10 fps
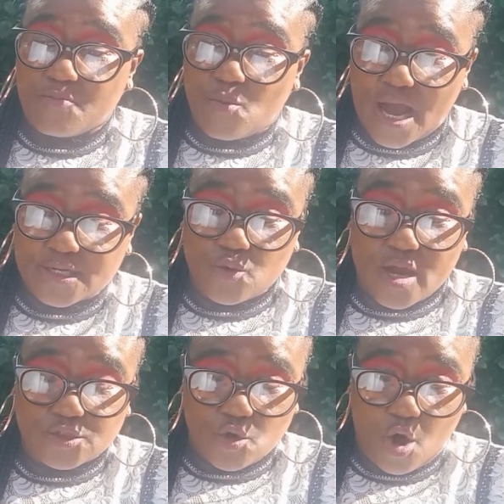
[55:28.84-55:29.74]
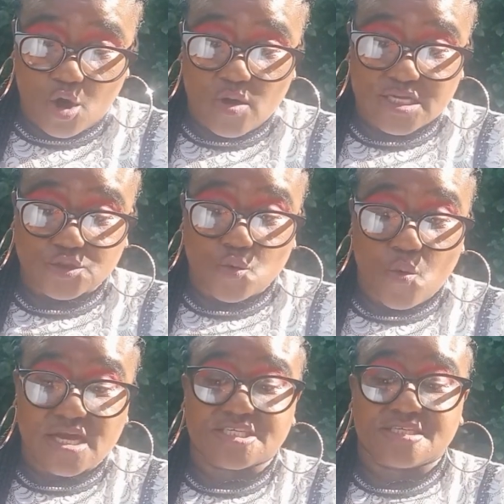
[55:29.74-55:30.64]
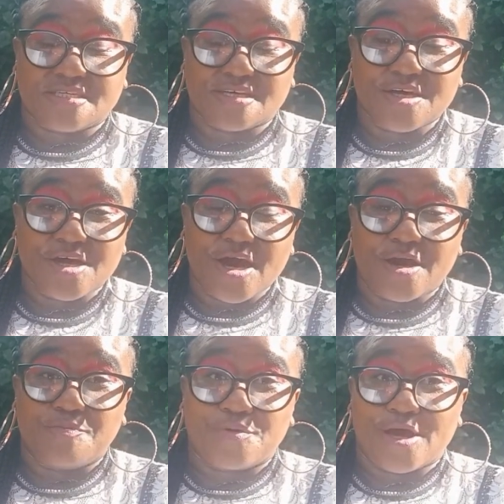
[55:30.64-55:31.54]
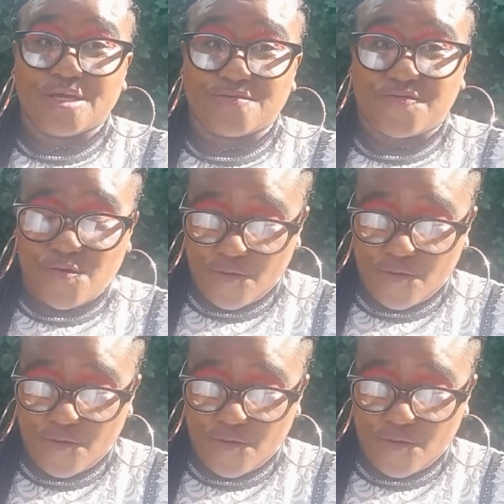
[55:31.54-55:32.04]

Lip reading: what we had always wished and prayed for.